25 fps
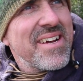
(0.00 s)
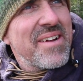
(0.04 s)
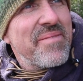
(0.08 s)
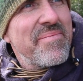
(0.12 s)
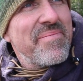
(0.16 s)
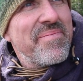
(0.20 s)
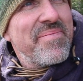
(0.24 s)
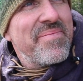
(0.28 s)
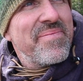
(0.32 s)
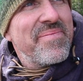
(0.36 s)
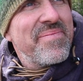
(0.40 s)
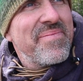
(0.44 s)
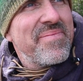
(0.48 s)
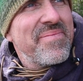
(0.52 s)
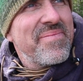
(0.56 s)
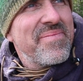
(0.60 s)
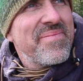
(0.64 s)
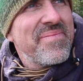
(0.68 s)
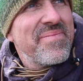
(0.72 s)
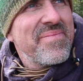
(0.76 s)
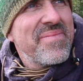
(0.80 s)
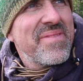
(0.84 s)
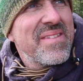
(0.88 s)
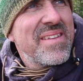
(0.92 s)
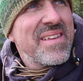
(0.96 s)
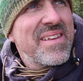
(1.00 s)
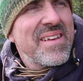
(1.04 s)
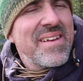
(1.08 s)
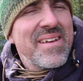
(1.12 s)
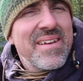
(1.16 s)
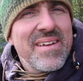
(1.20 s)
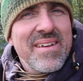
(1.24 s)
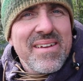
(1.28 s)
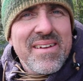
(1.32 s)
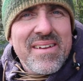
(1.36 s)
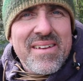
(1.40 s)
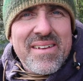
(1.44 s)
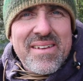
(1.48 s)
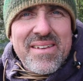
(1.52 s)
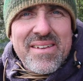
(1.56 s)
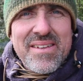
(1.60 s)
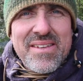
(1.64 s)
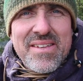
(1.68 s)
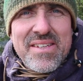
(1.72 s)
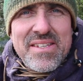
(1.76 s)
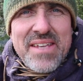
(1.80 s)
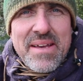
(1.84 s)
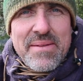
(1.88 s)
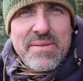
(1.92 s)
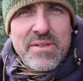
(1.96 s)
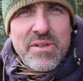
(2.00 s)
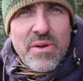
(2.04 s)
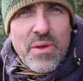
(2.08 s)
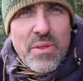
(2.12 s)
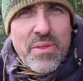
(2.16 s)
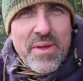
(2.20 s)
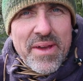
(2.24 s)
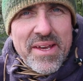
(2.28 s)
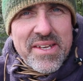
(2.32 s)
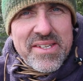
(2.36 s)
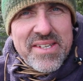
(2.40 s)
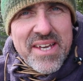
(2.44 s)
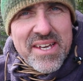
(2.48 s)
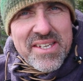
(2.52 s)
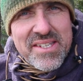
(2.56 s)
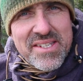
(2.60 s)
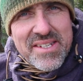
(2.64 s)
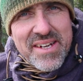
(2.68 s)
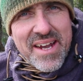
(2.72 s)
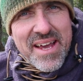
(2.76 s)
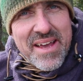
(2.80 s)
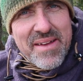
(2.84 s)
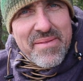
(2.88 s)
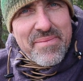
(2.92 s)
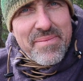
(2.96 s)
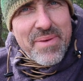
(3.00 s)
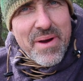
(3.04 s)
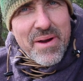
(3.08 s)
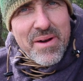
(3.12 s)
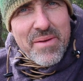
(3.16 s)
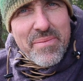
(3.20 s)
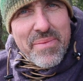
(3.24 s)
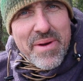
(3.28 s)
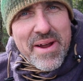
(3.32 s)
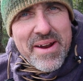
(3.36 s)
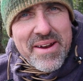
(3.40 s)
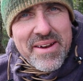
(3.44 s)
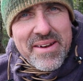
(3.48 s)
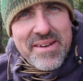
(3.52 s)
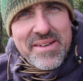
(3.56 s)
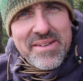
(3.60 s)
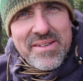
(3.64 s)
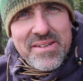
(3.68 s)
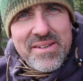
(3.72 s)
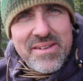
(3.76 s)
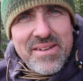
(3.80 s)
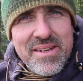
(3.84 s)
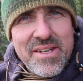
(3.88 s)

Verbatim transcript: um, same sort of thing as yesterday: polar bread and,